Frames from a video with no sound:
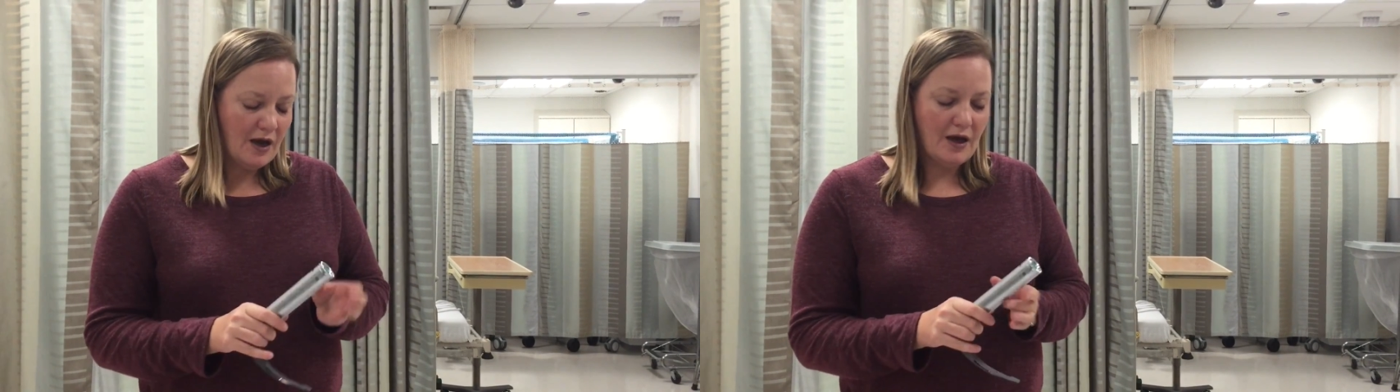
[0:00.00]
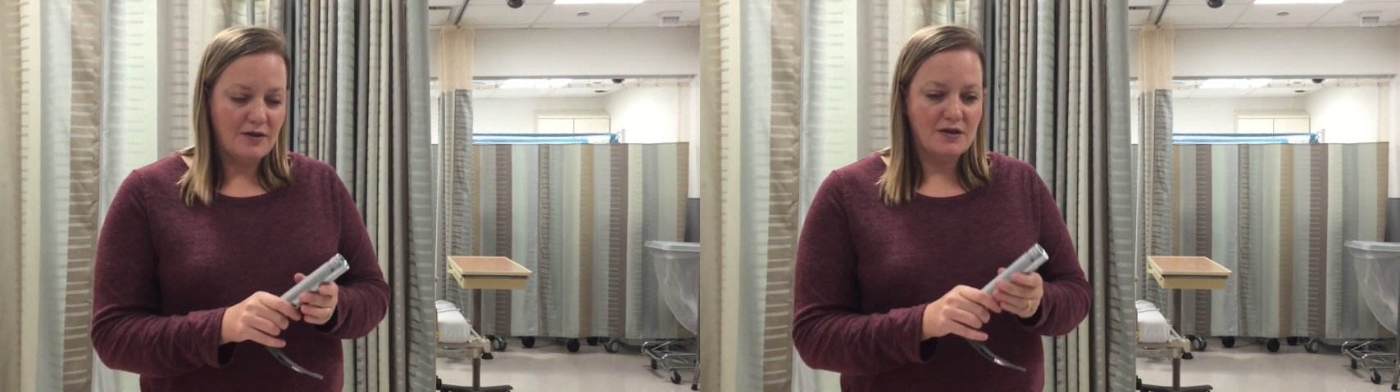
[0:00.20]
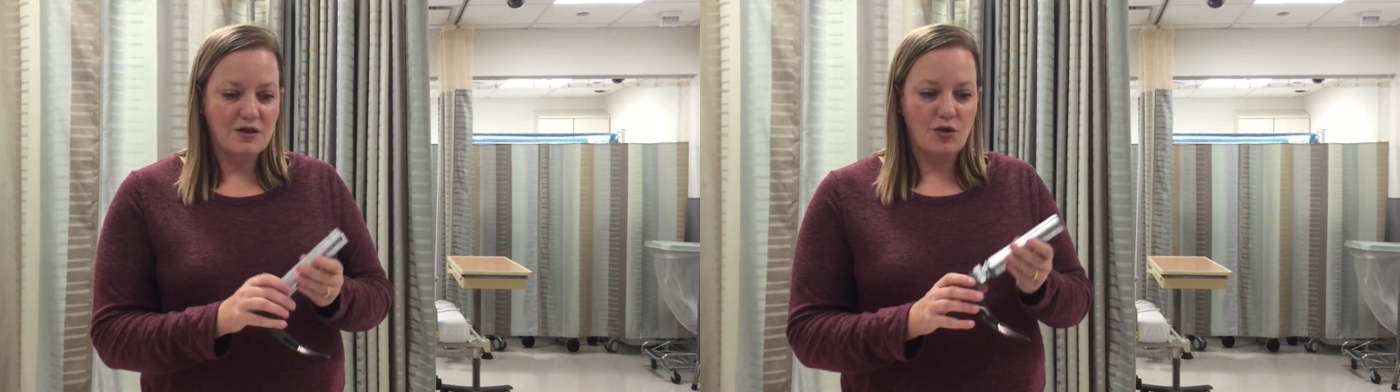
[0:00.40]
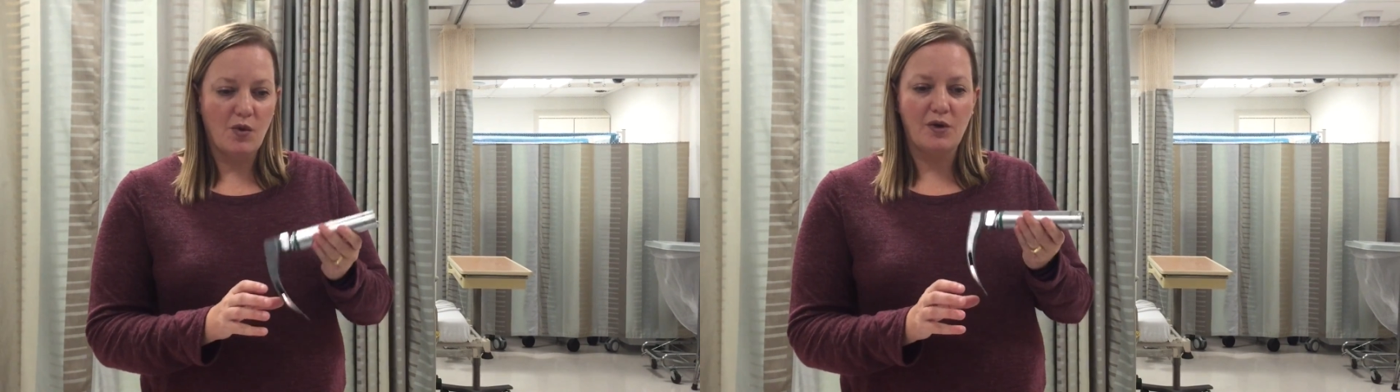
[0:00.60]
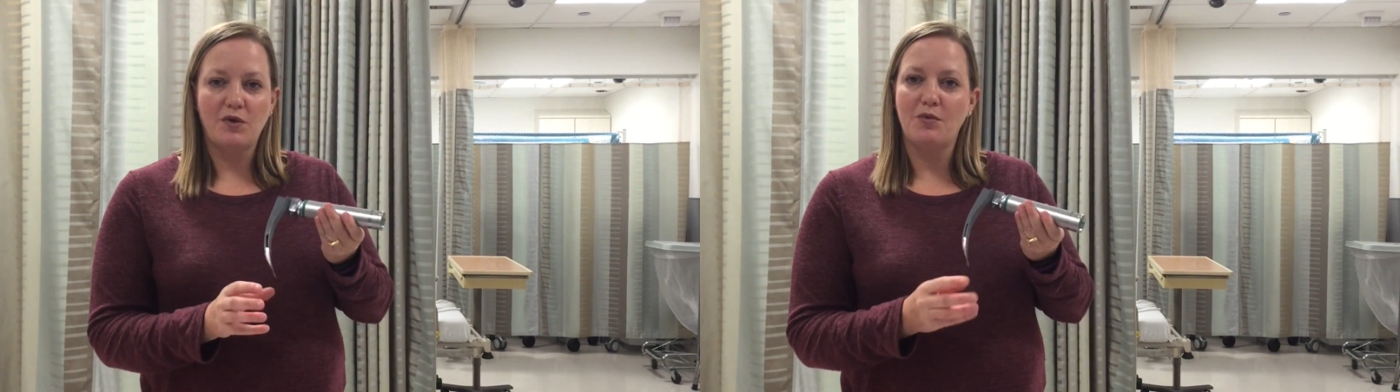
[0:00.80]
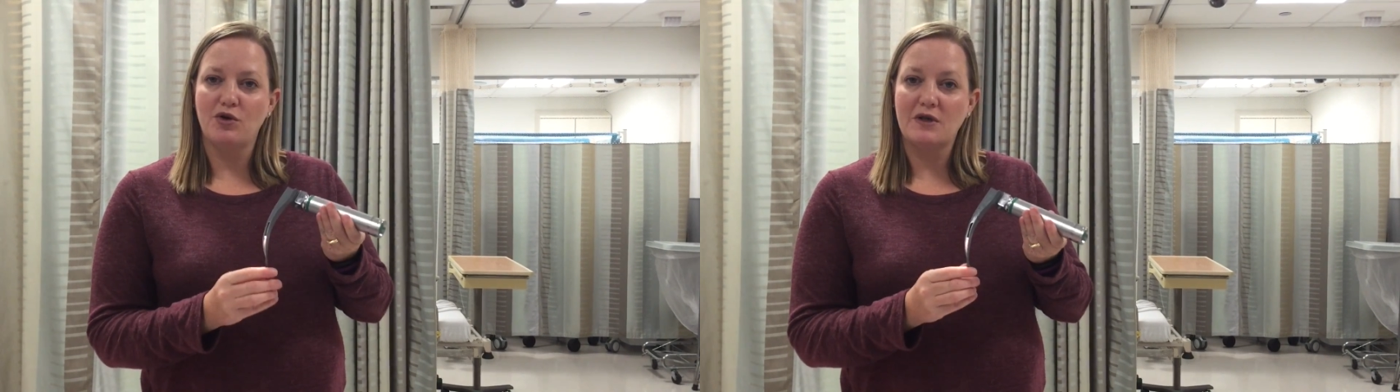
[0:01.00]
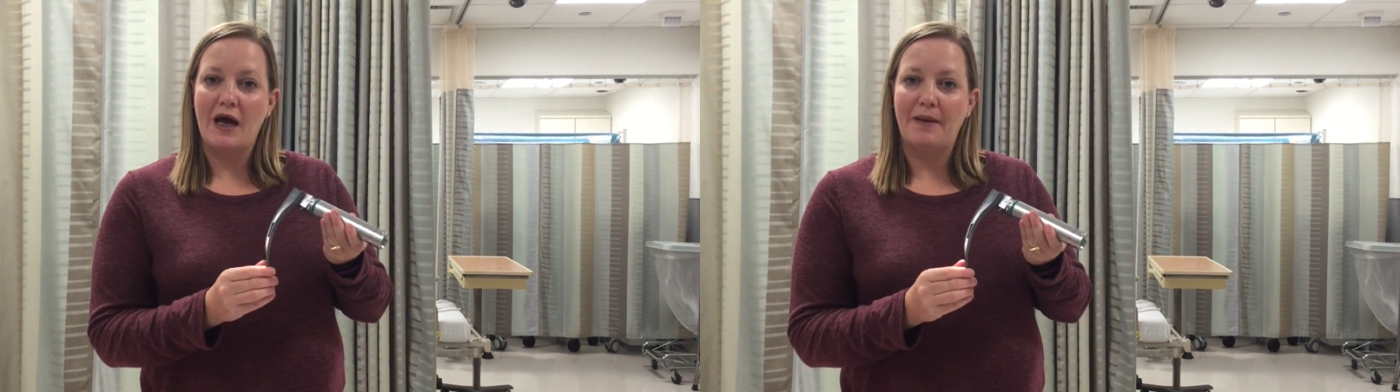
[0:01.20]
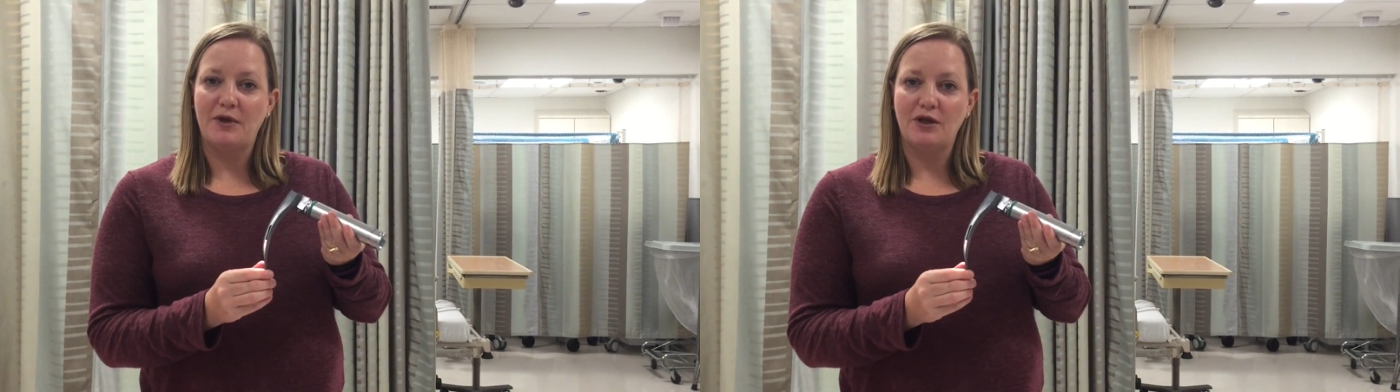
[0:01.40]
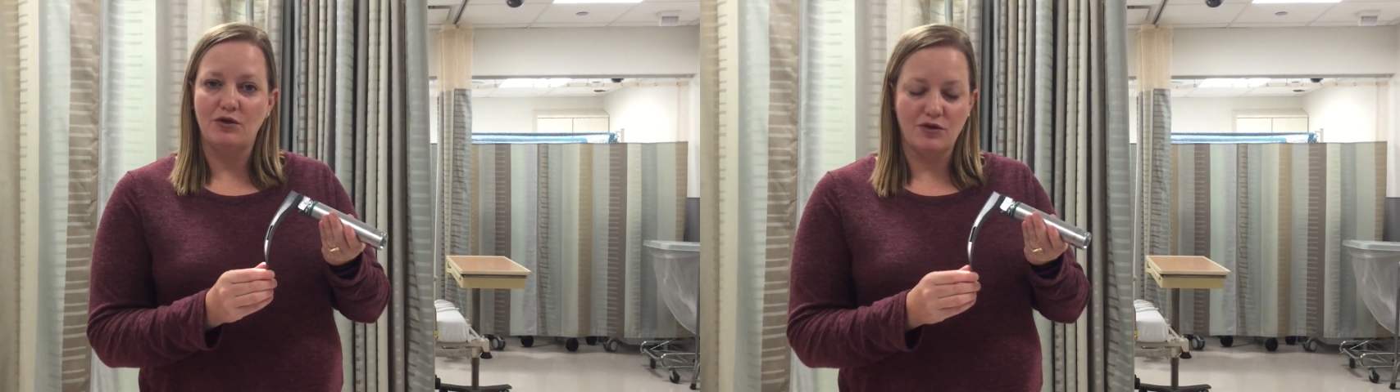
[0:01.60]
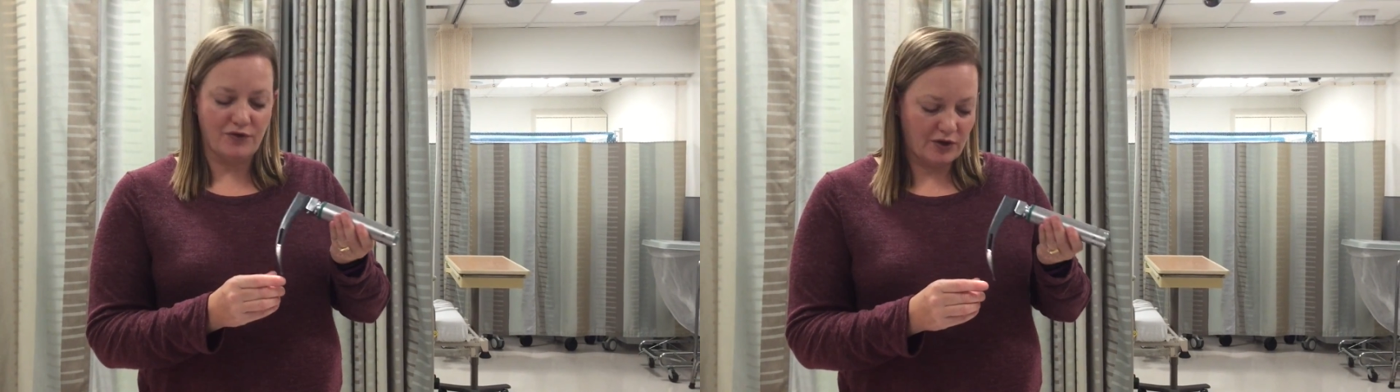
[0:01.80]
and this is the one we most commonly
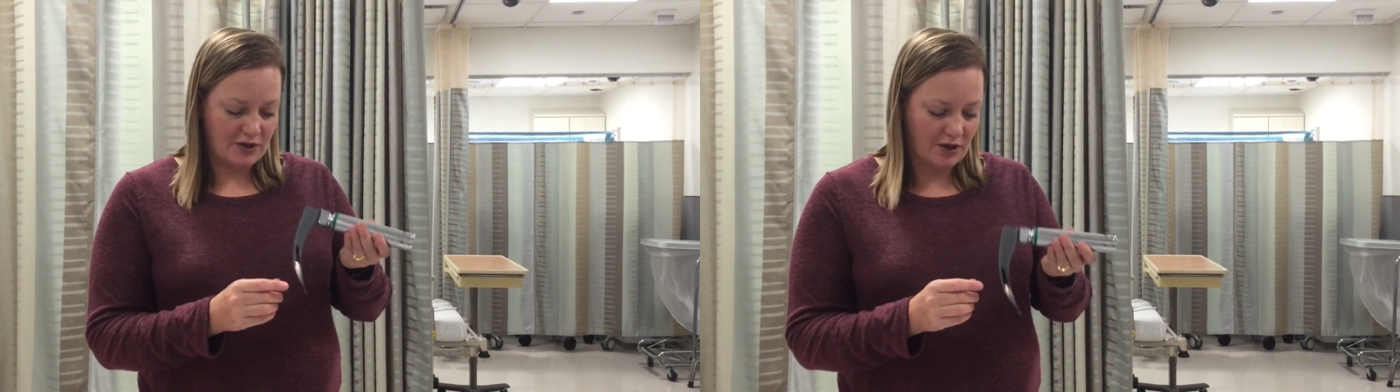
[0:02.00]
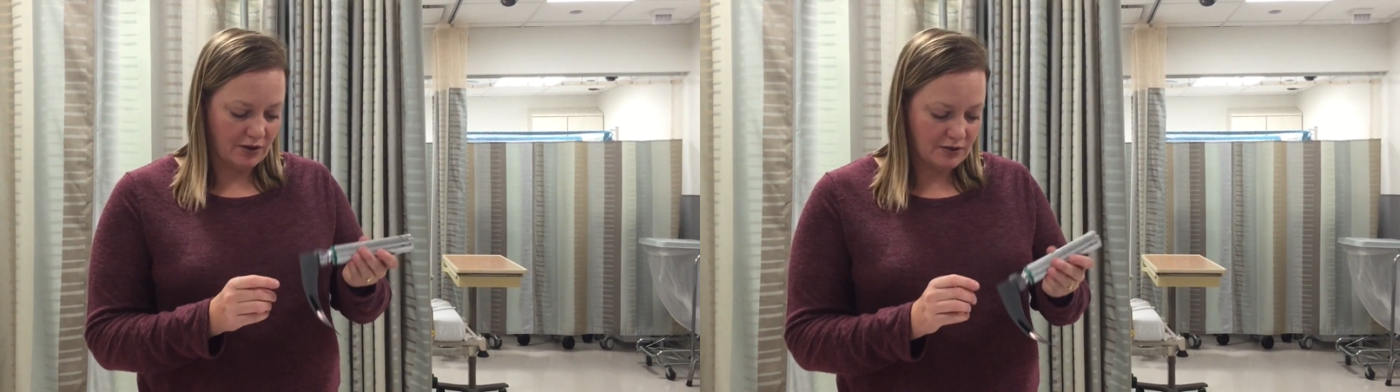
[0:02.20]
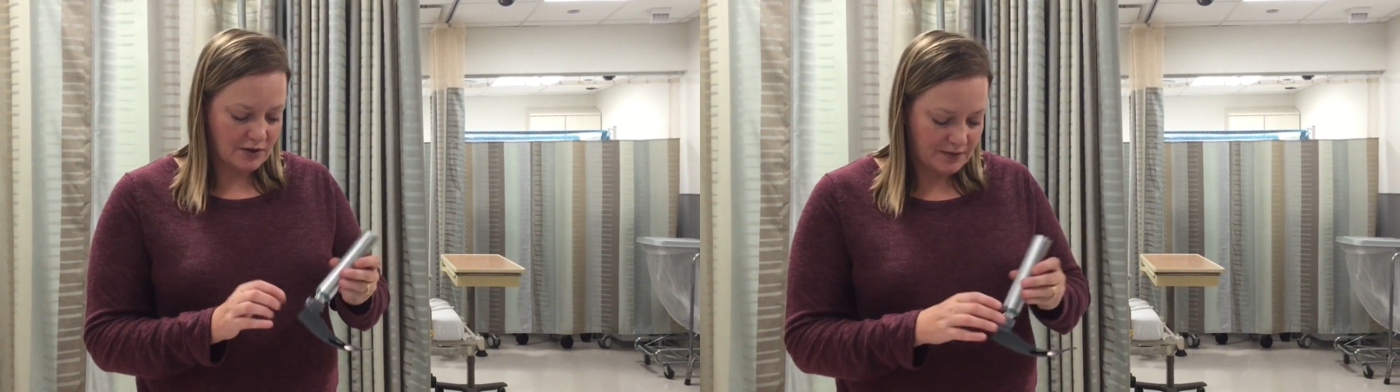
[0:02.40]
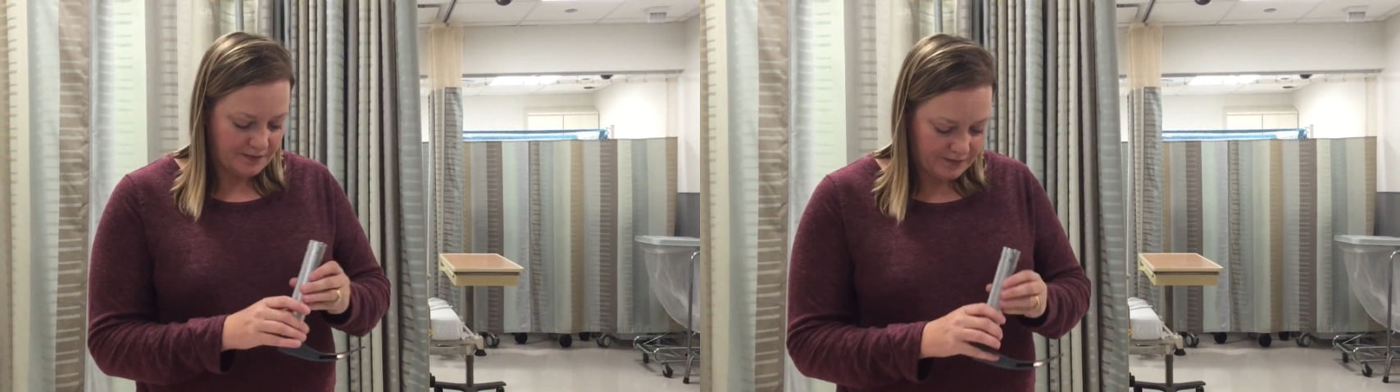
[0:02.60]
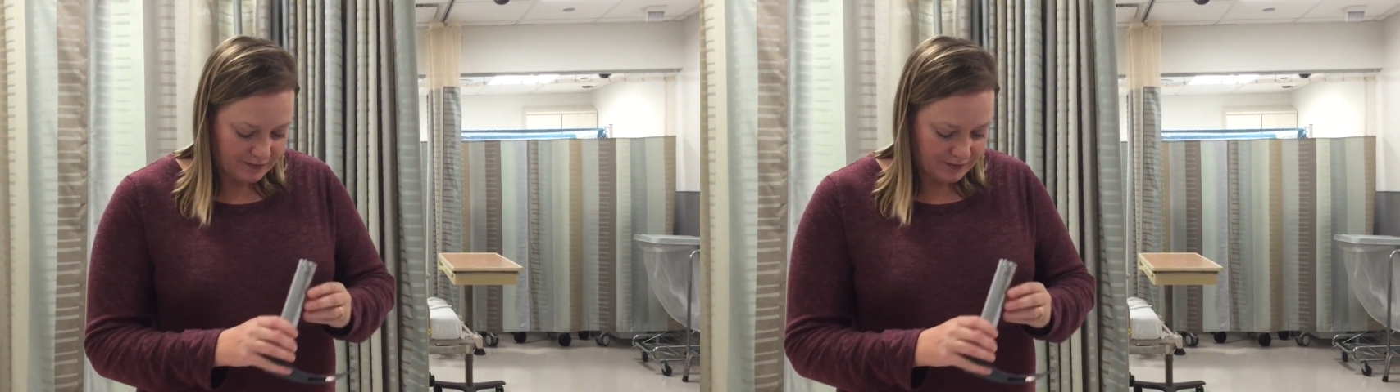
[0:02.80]
use for adults.